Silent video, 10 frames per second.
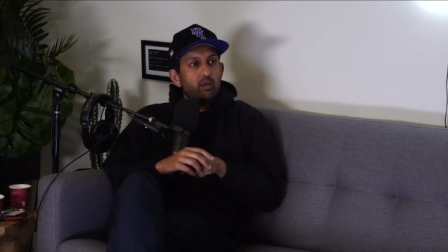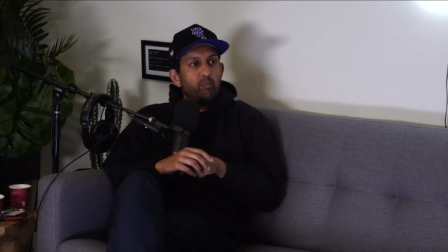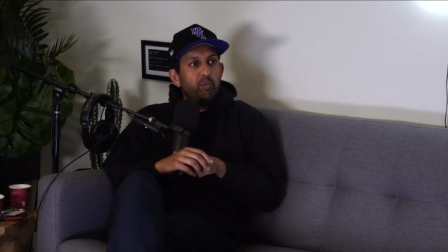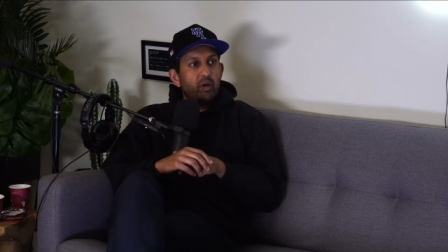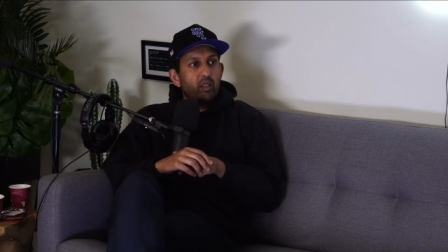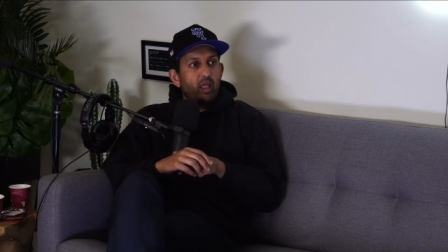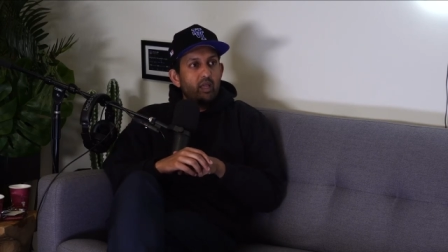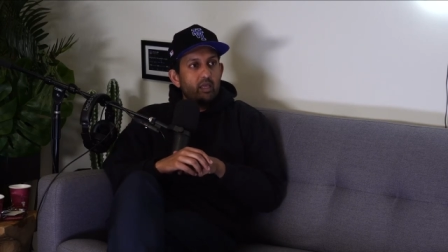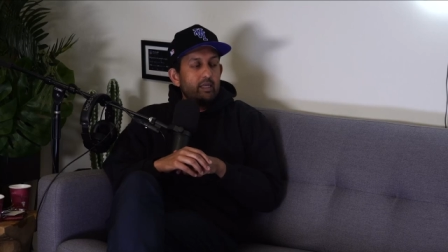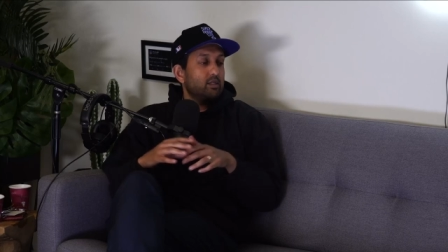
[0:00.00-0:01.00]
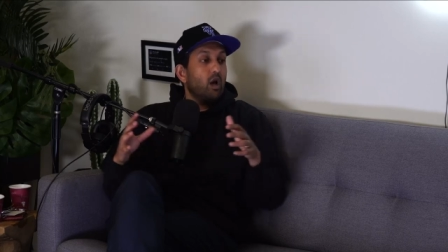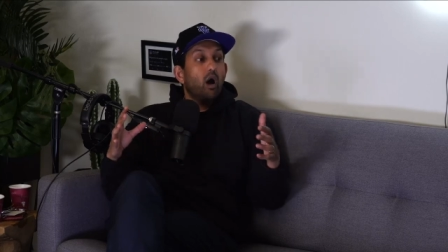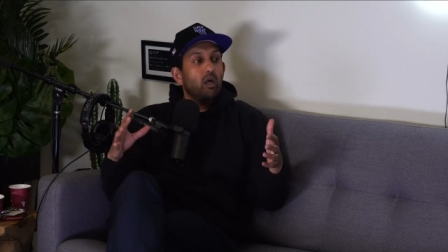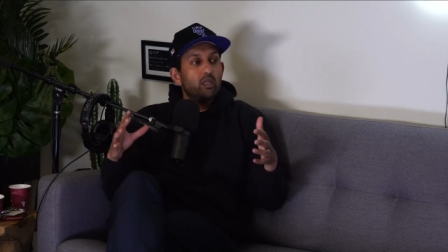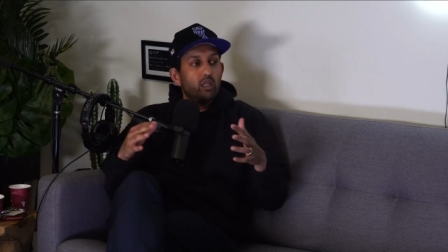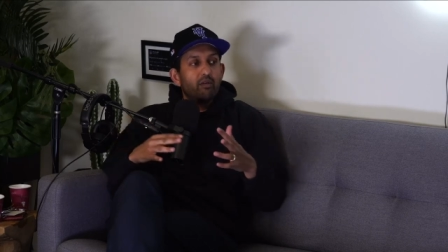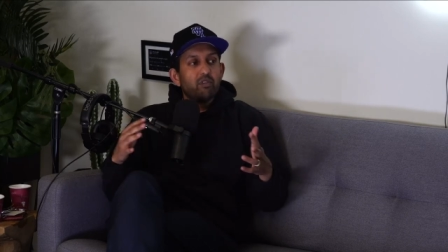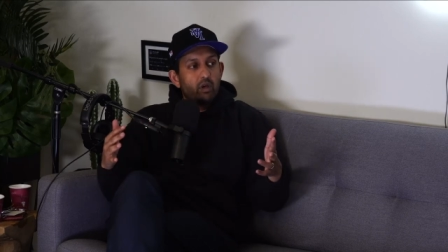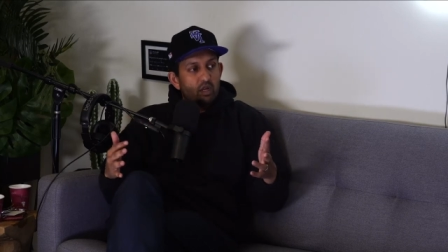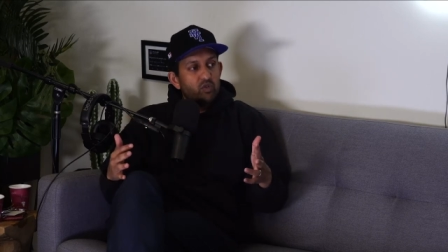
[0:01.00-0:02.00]
But like he's gone. He left
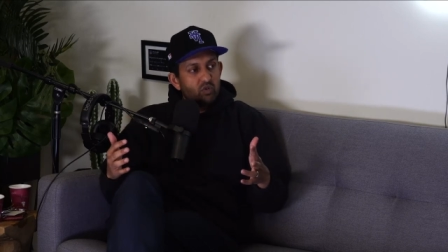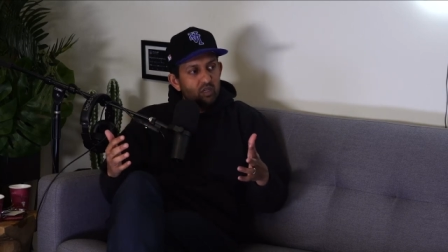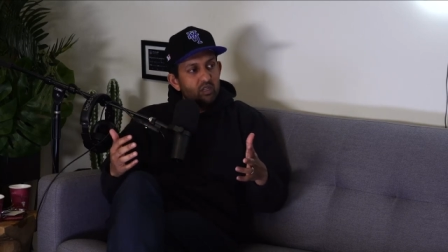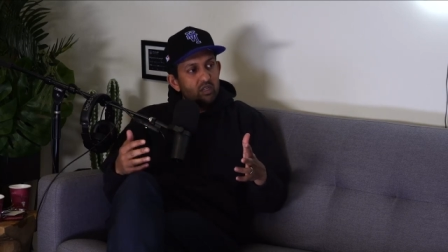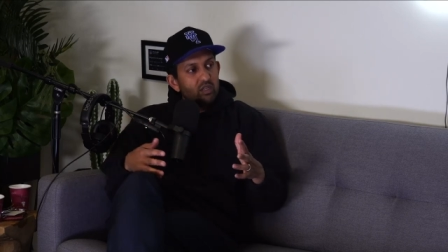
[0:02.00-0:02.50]
the country.